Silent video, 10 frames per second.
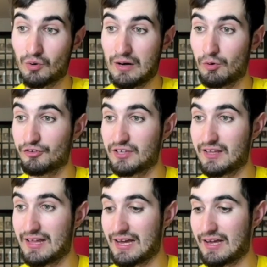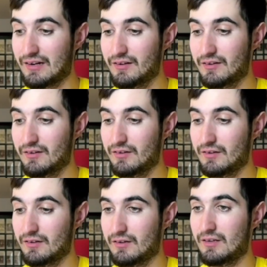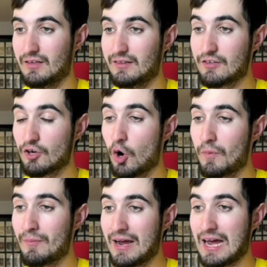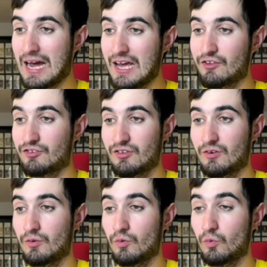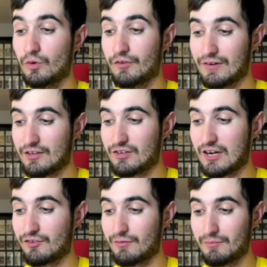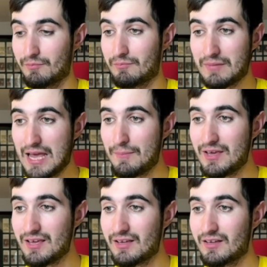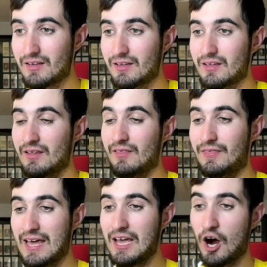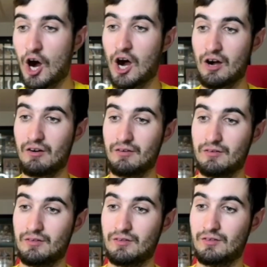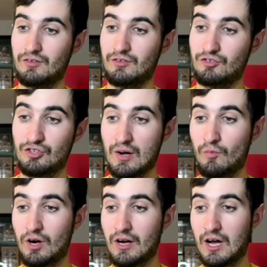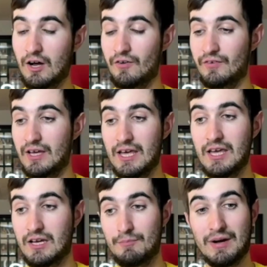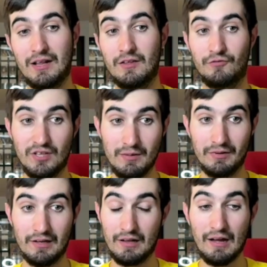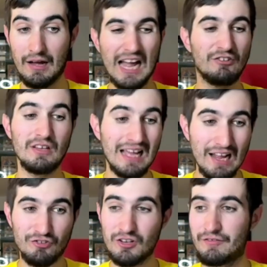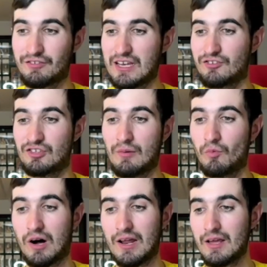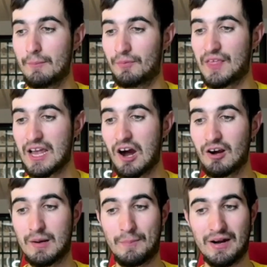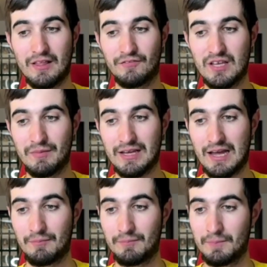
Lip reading: I will say that. This opened my eyes with the Red Sox. Maybe they are somewhat of a competitive team again. I shouldn't even say somewhat, but they are a competitive team again.